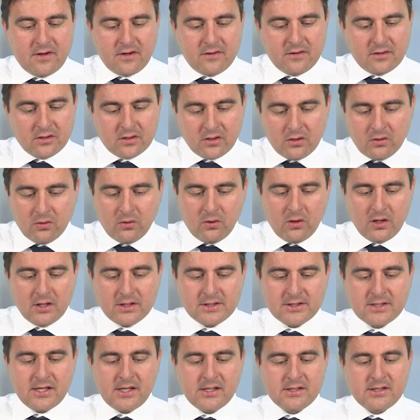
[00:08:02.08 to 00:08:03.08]
and the
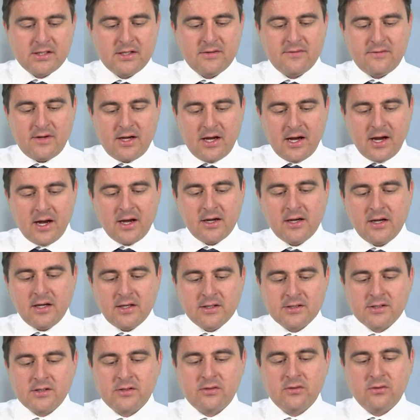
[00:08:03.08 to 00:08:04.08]
qualitative
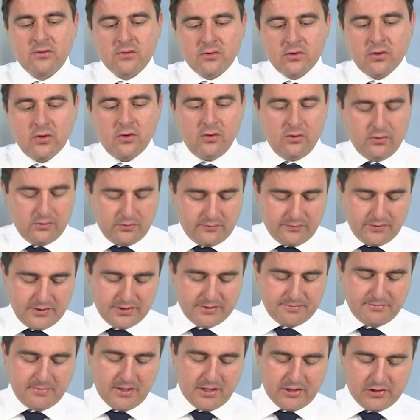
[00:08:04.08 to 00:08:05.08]
analytical core of
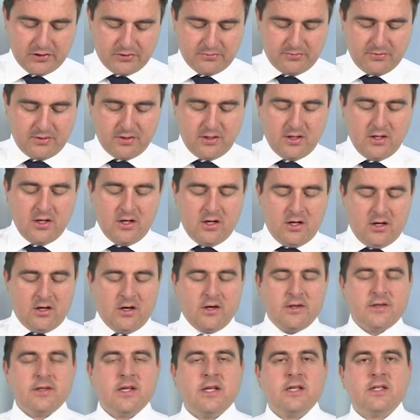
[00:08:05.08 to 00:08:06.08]
risk management
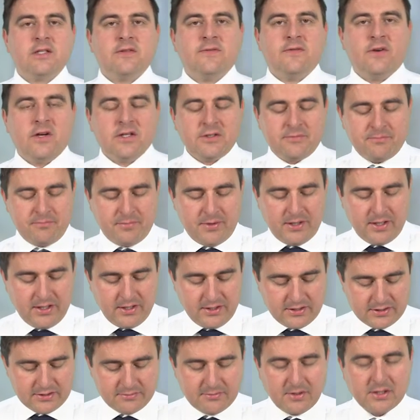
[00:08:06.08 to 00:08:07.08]
identifies
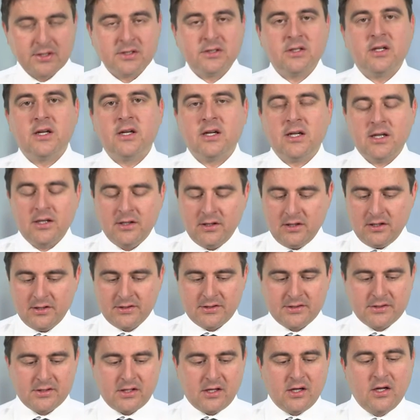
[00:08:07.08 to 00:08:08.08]
B as the most likely
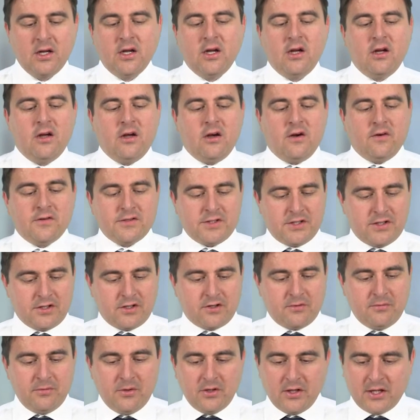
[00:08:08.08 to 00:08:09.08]
answer. Obviously, the
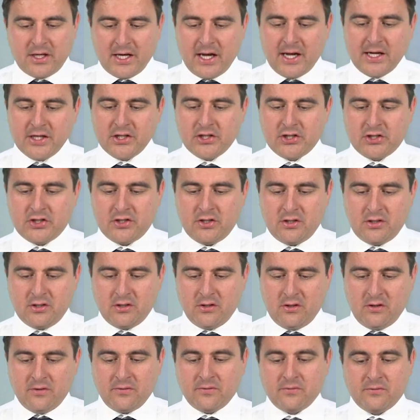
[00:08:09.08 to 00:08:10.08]

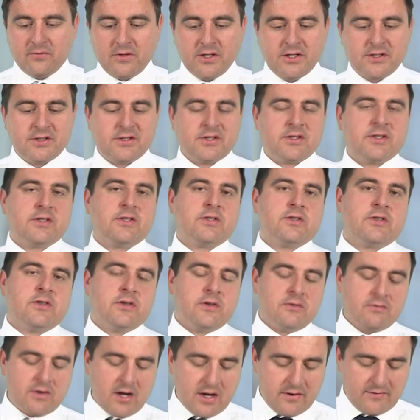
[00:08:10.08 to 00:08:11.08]
communication of risks
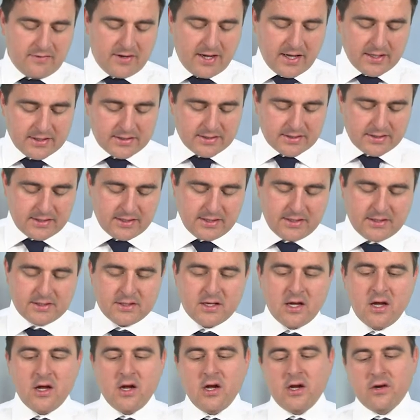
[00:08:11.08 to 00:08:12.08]
to the relevant
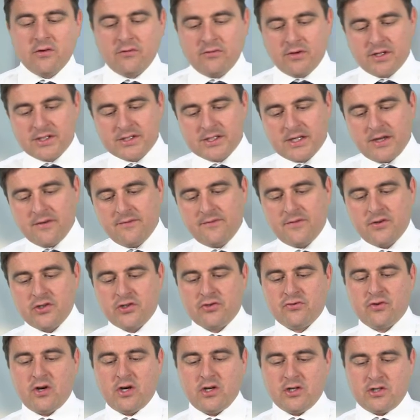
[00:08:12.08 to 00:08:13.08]
entities, risk
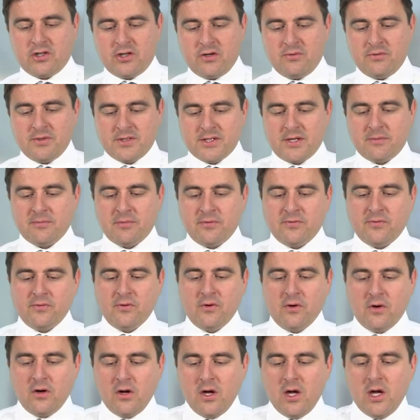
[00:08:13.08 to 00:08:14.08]
infrastructure, we said
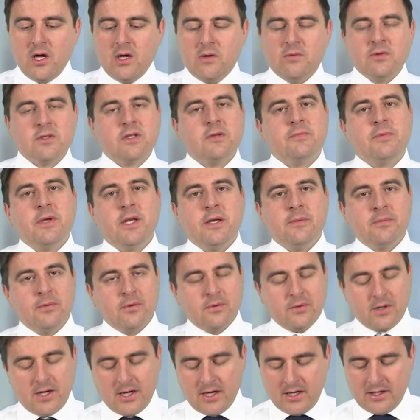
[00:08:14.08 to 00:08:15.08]
before, was the
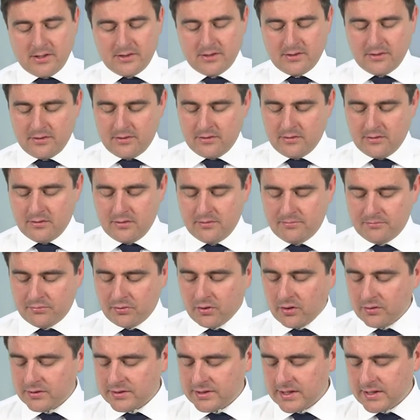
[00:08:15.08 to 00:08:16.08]
people and the
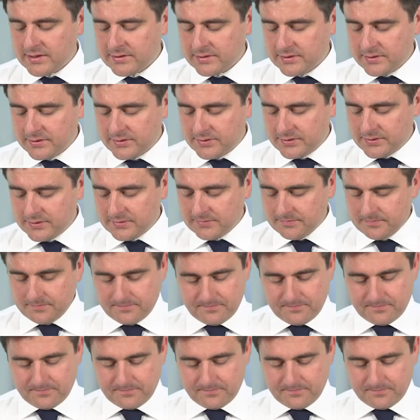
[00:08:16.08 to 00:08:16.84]
processes.